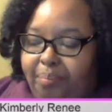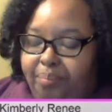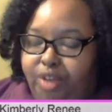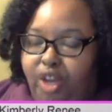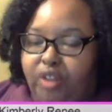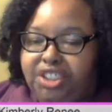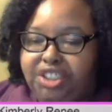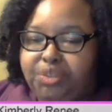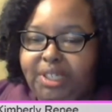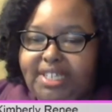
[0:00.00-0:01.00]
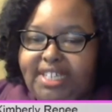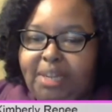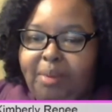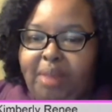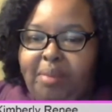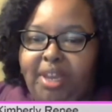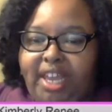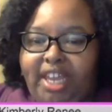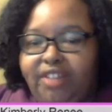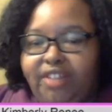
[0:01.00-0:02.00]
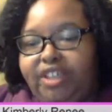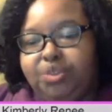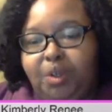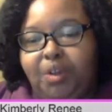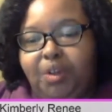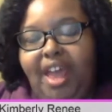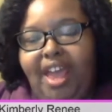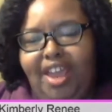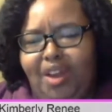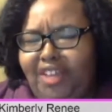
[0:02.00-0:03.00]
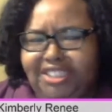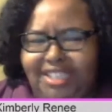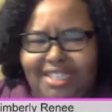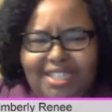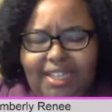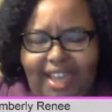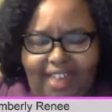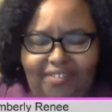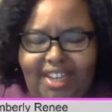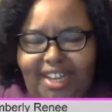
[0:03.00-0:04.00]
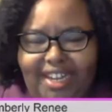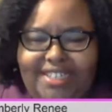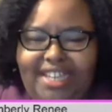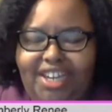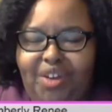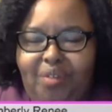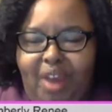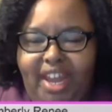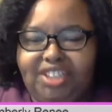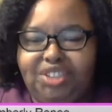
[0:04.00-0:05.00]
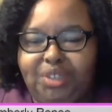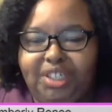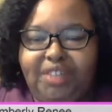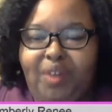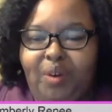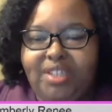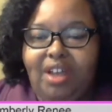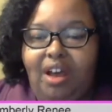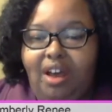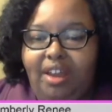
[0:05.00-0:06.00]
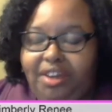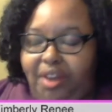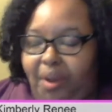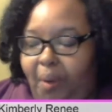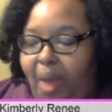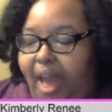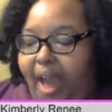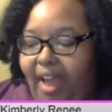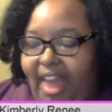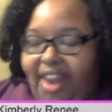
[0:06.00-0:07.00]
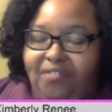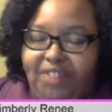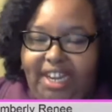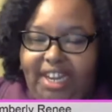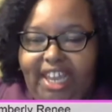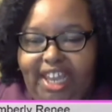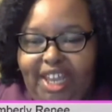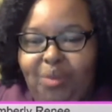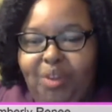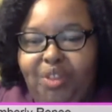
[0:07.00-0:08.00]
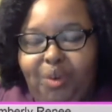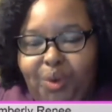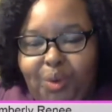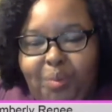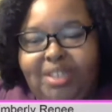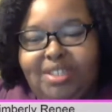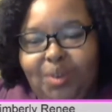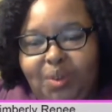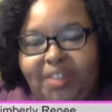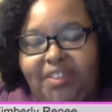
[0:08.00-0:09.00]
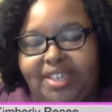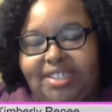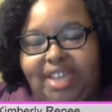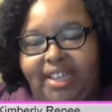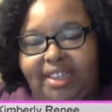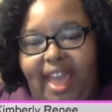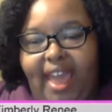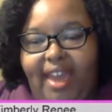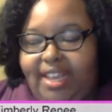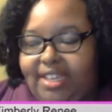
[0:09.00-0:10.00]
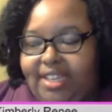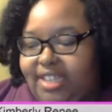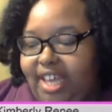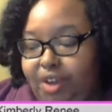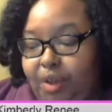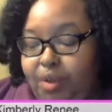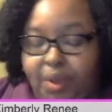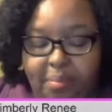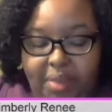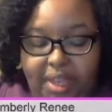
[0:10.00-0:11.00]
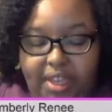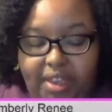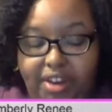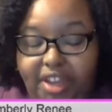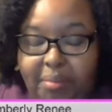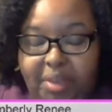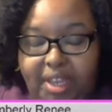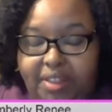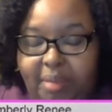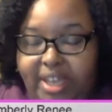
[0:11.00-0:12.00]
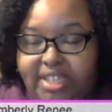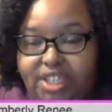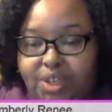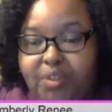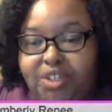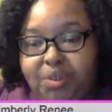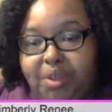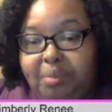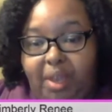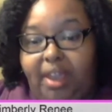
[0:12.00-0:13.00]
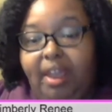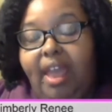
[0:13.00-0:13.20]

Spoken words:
you know, to just really celebrate being an individual. You know, I think she's 11, and he said, you know, right now she's really focused on, you know, kind of fitting in with the group at school and things like that. And he said, you know, you're going to be the best you that you can be.